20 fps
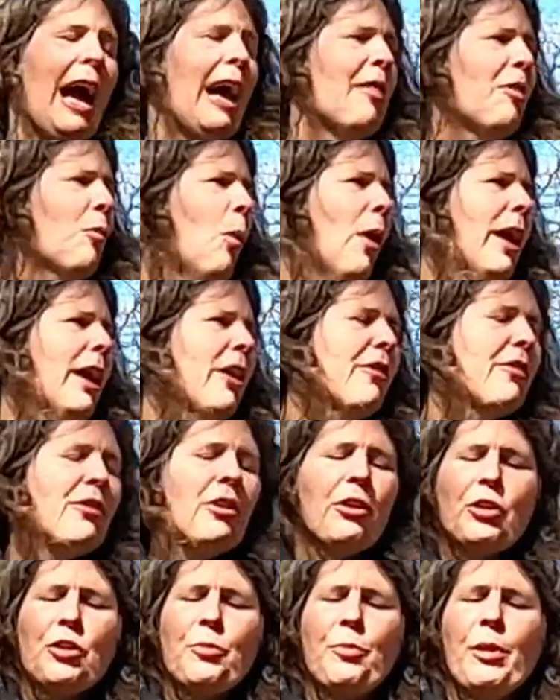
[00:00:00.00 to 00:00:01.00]
And the way I've
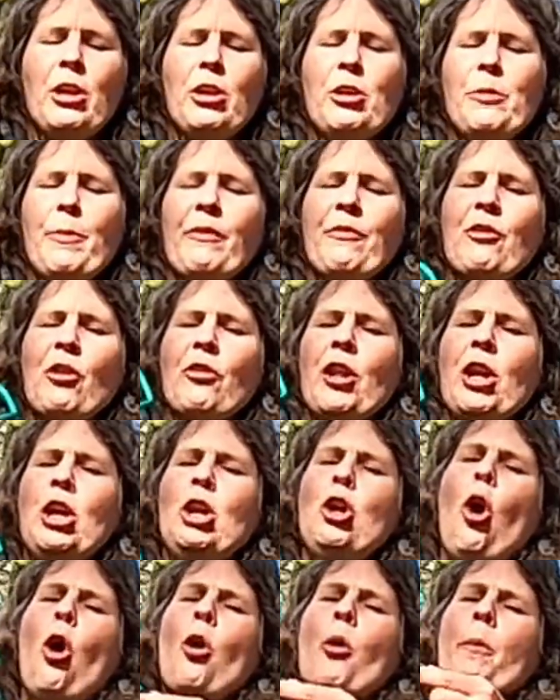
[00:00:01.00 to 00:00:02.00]
cast my loop, I've got the
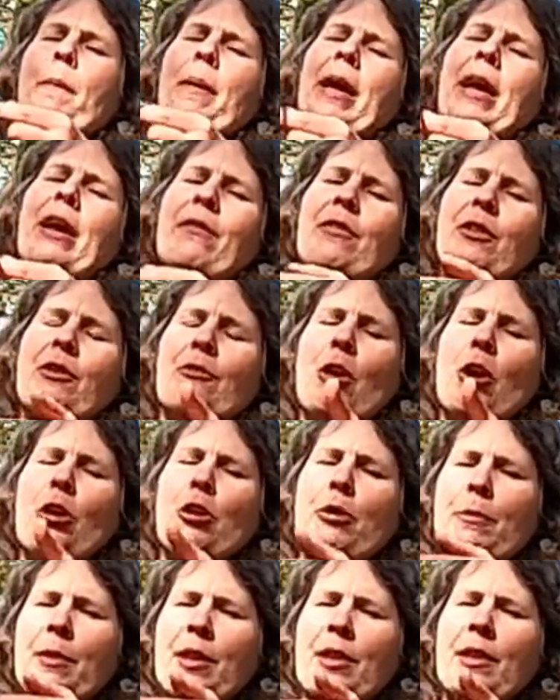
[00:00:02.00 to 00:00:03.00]
long bit of the
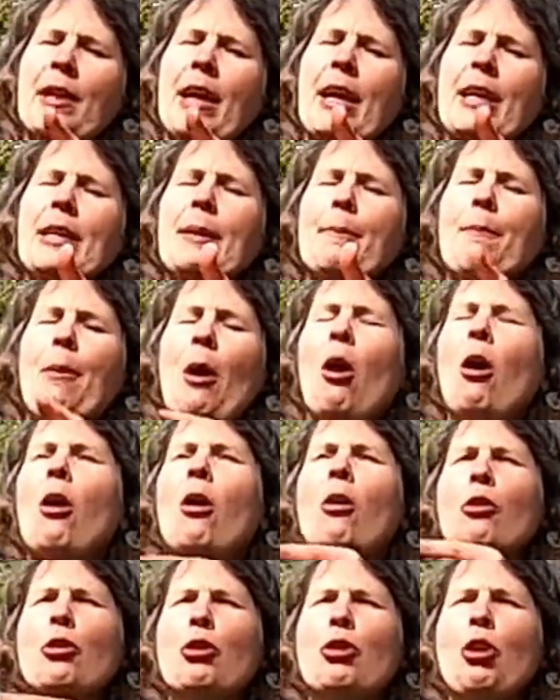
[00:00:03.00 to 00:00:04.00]
rope, the standing part,
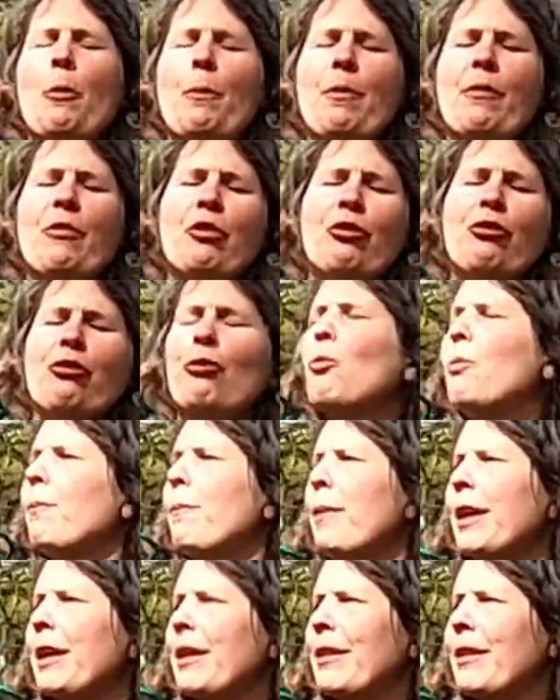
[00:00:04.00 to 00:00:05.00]
on top of the short
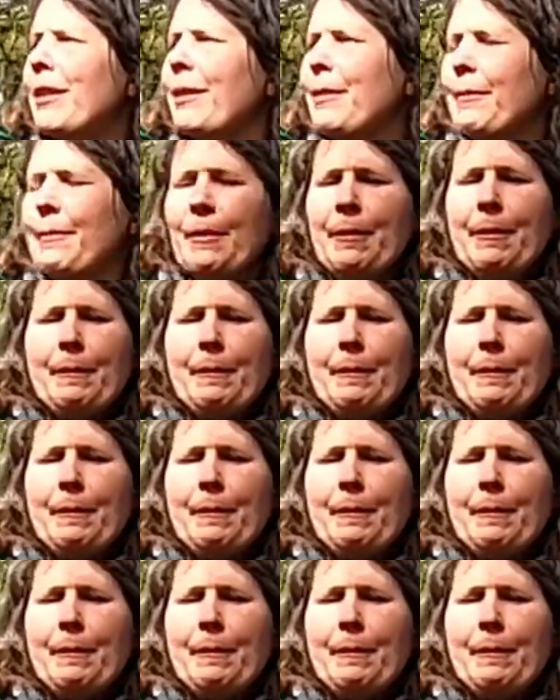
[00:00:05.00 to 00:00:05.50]
bit.